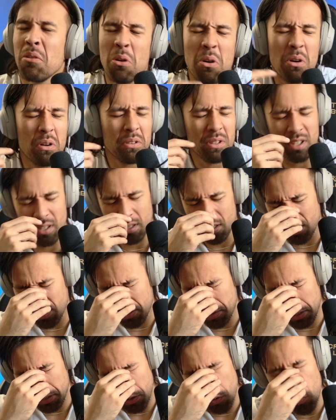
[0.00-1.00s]
Oh, the,
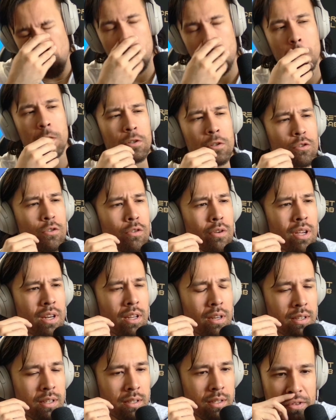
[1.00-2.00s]
the
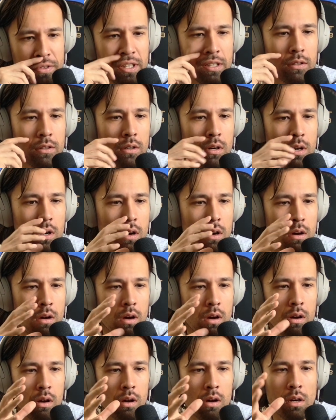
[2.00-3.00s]
orchestrated, the
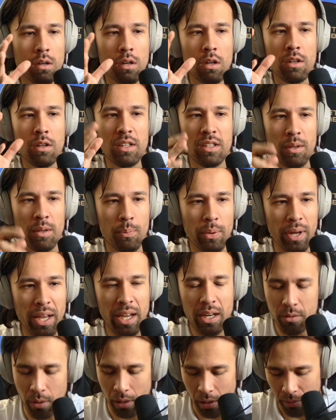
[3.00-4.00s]
oh in the
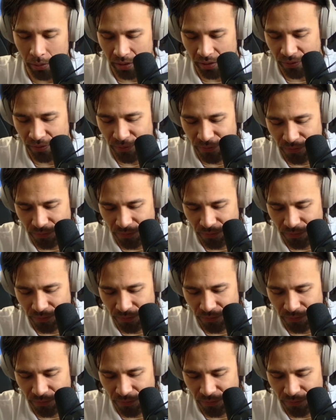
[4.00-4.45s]
background.